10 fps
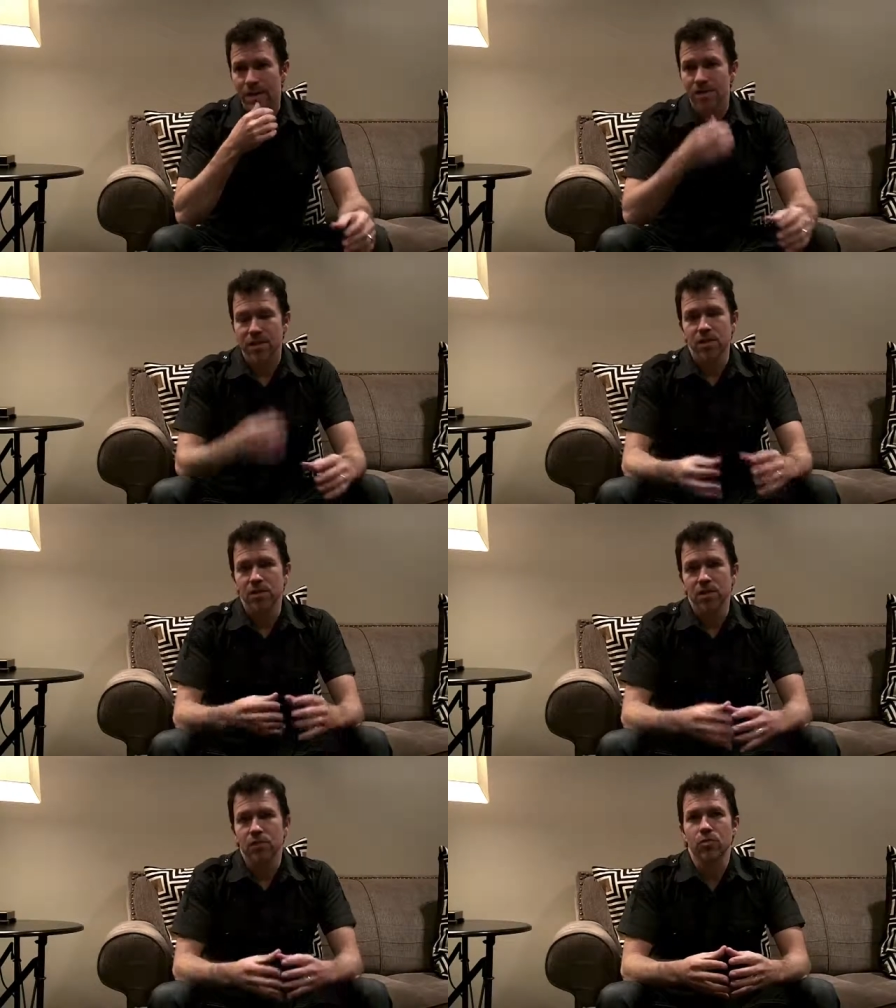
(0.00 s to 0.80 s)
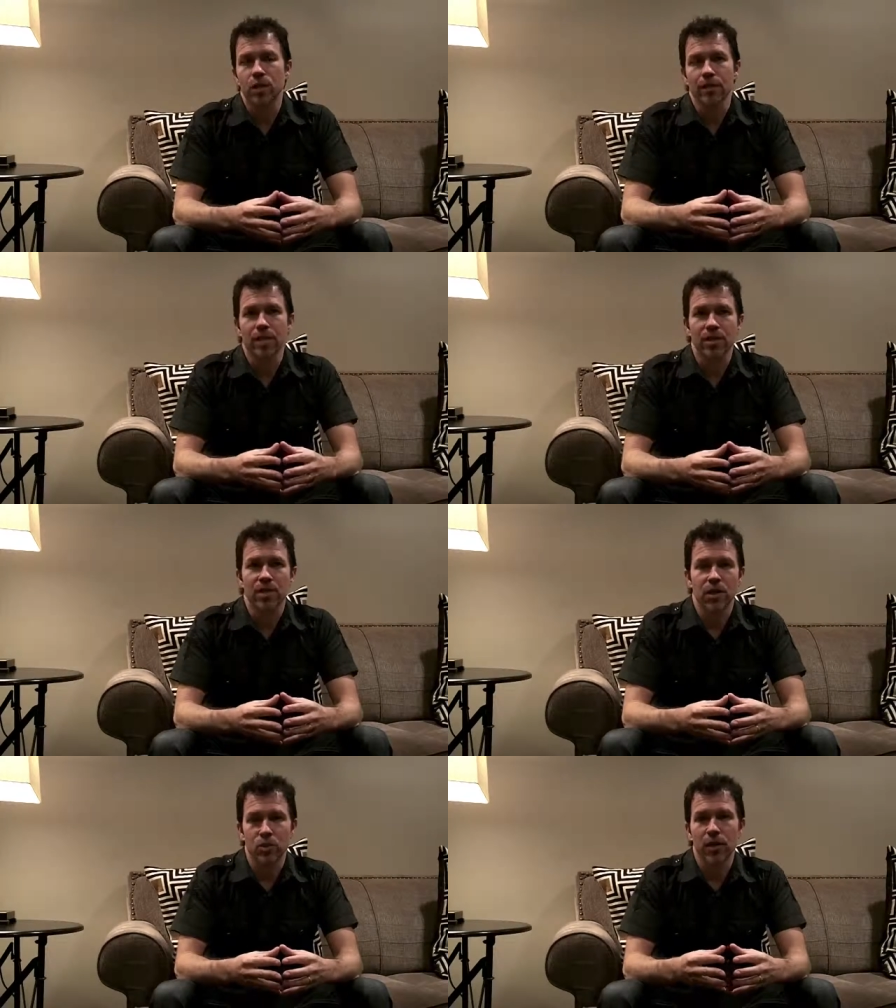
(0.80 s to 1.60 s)
synthesis really
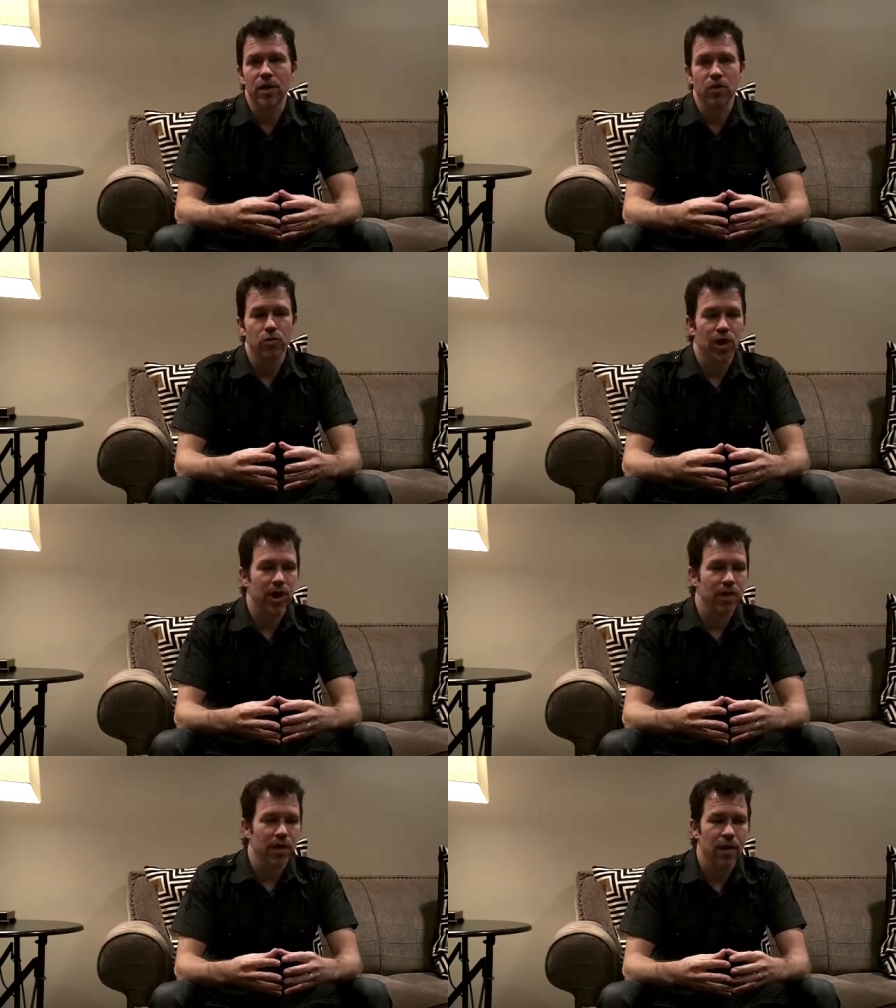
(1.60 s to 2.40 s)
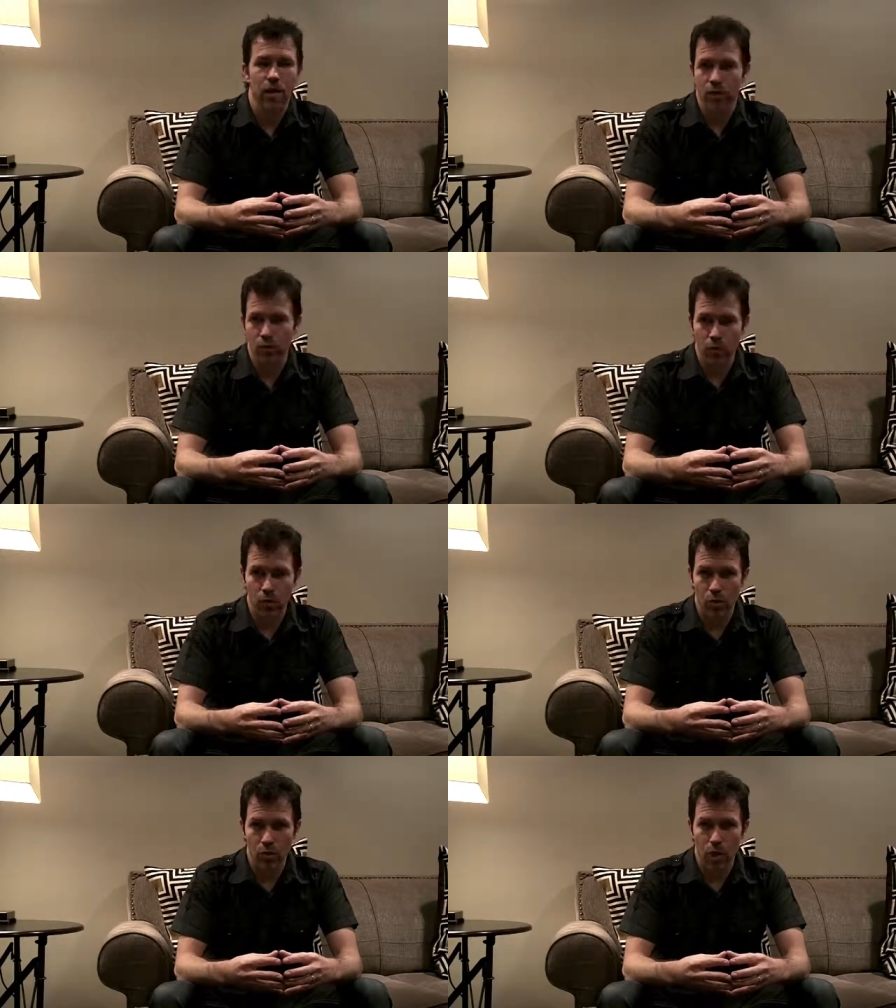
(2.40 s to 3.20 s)
means that you get to kind of take on the
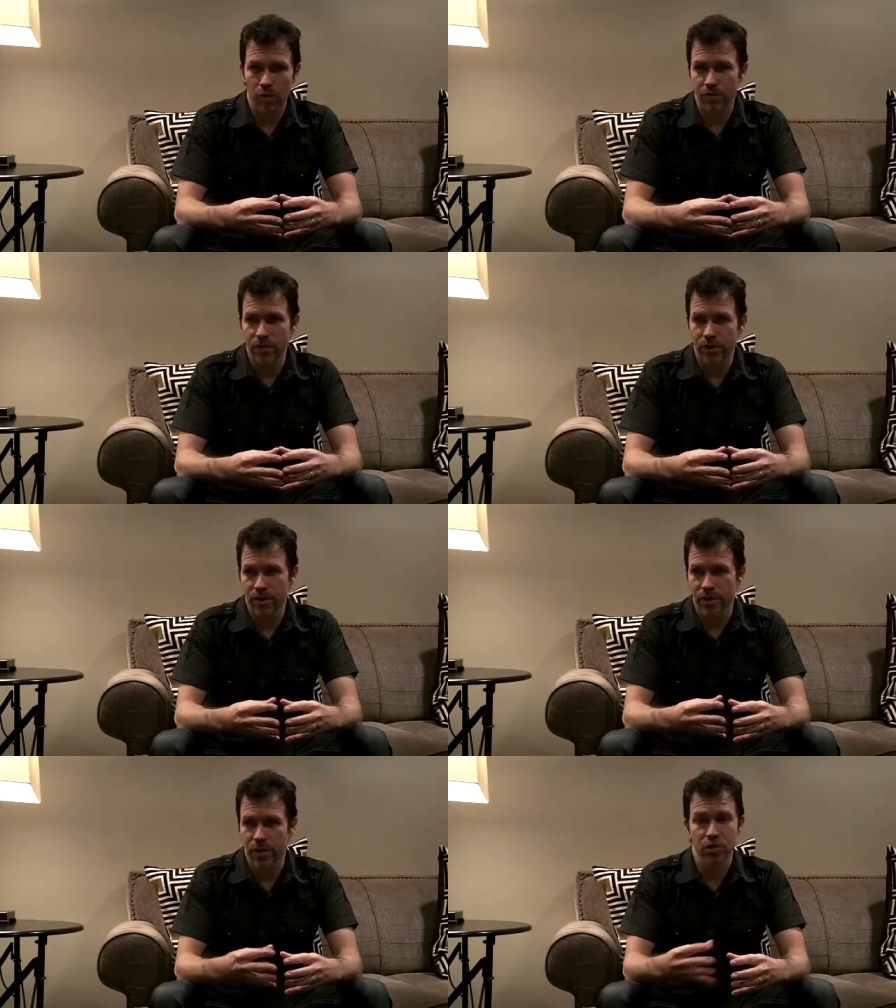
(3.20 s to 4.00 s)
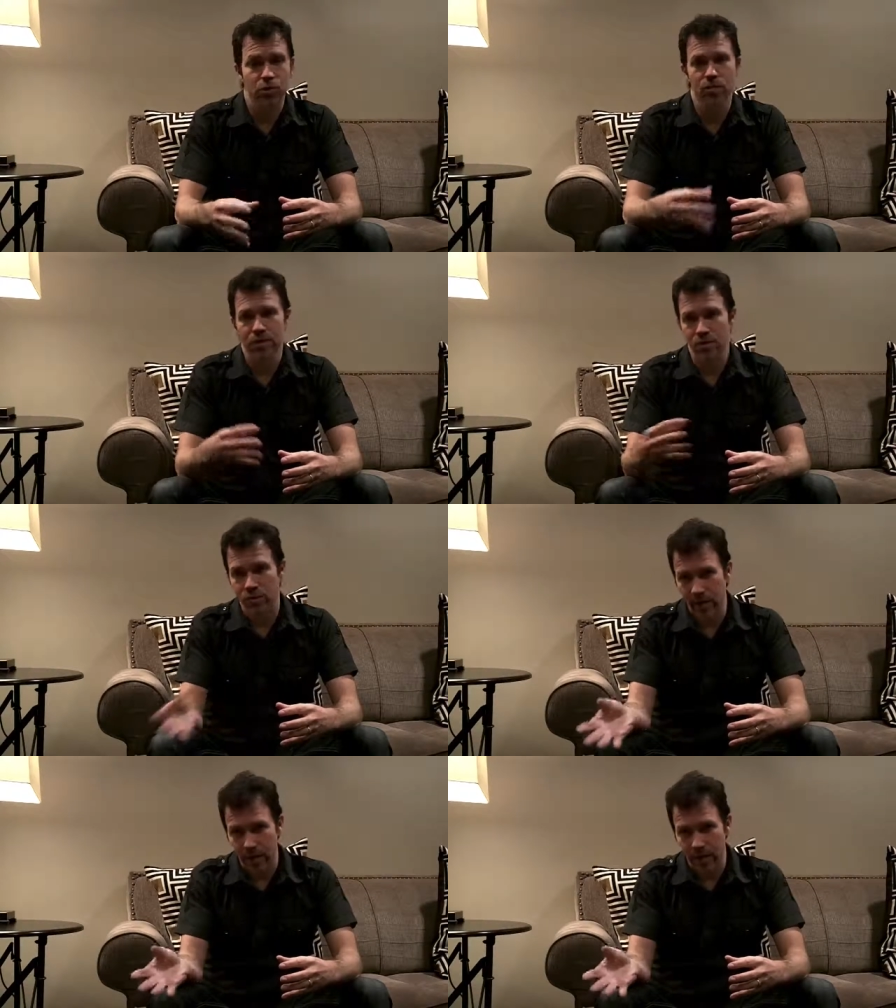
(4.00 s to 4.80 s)
role of the instrument
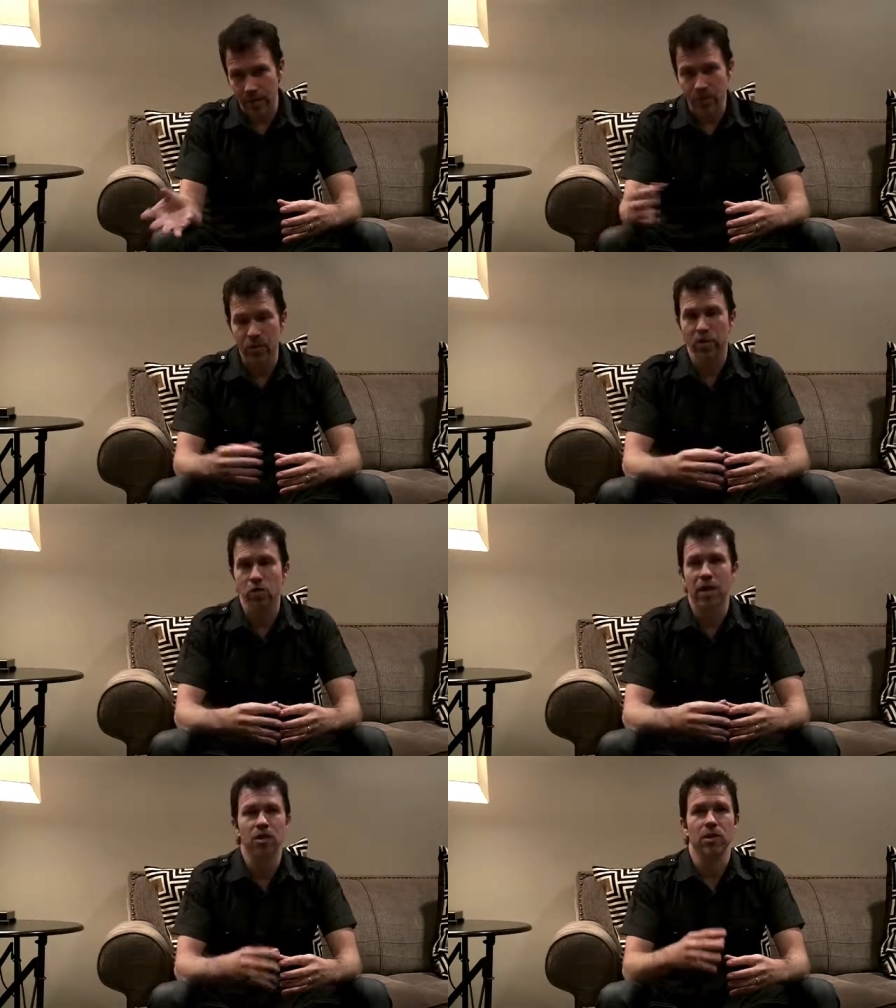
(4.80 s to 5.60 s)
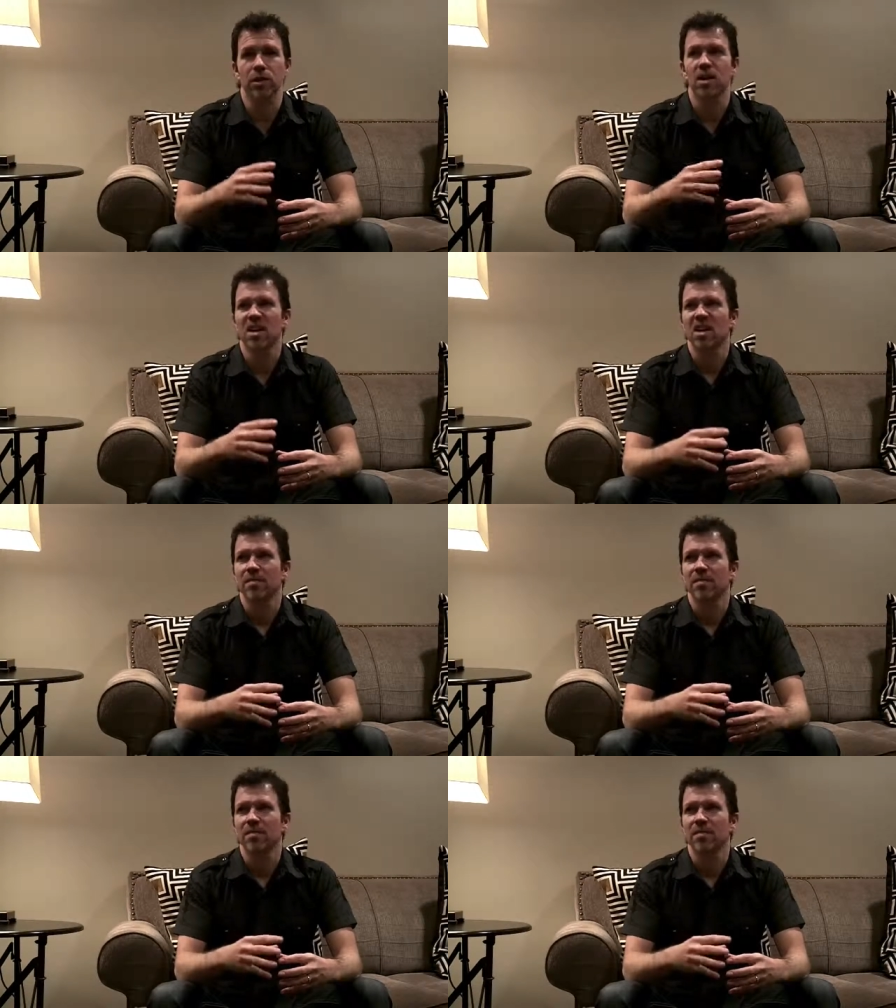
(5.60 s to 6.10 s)
creator. You get to actually